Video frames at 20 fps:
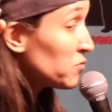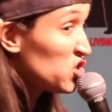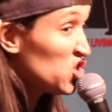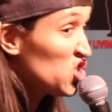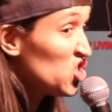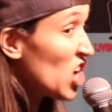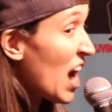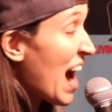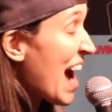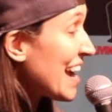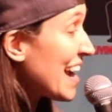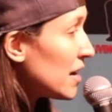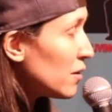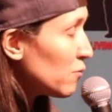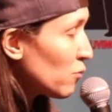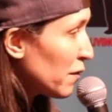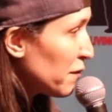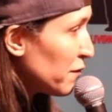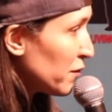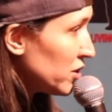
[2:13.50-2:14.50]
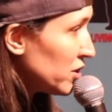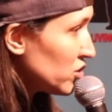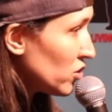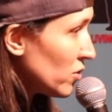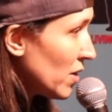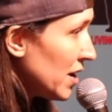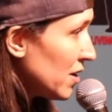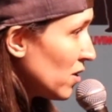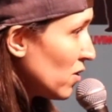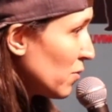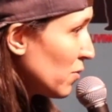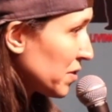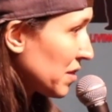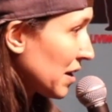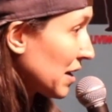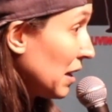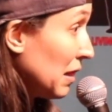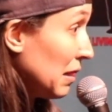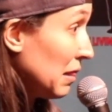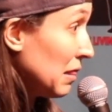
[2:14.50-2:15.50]
a giant refrigerator with
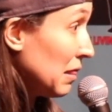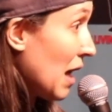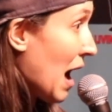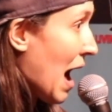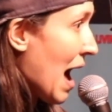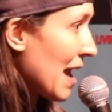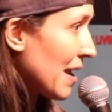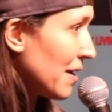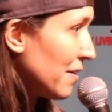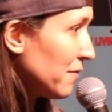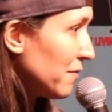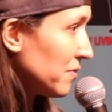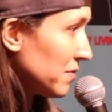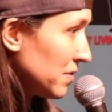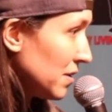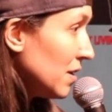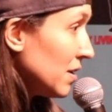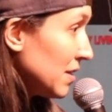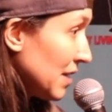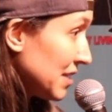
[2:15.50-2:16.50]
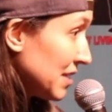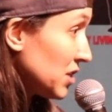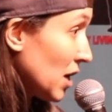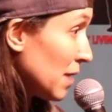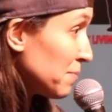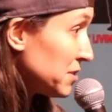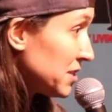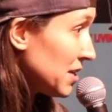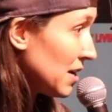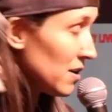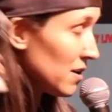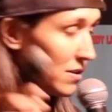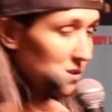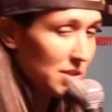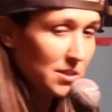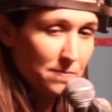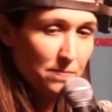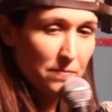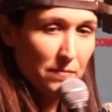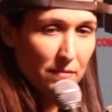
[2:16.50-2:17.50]
like a lot of. That's
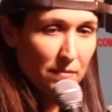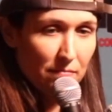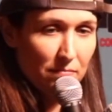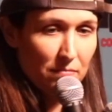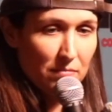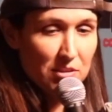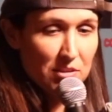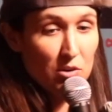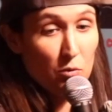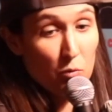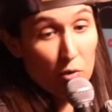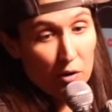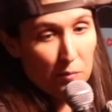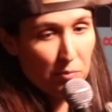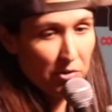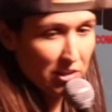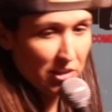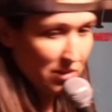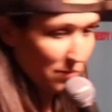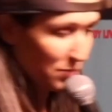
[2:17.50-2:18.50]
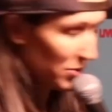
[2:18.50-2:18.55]
upstairs. It's a weird place